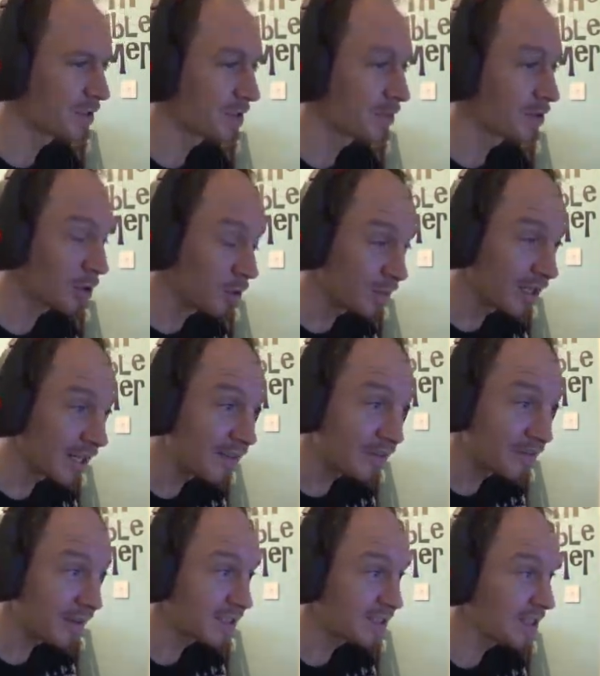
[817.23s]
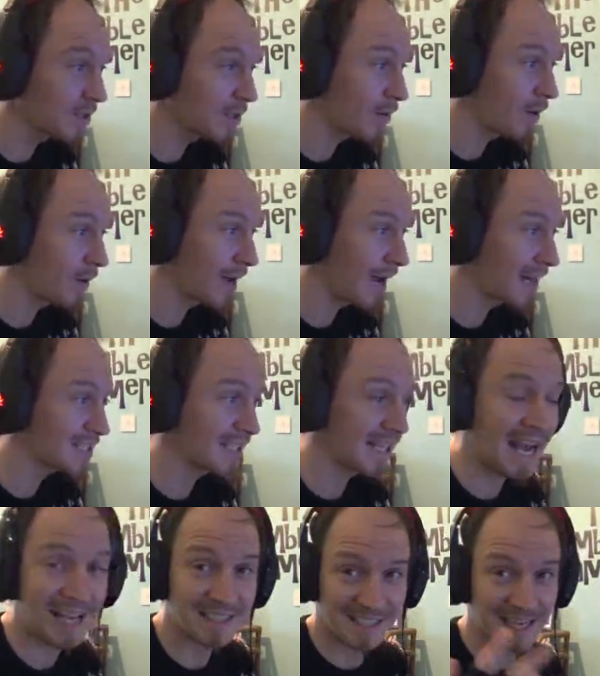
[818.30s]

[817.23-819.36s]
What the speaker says: which I do believe the Ffestiniog Railway actually has.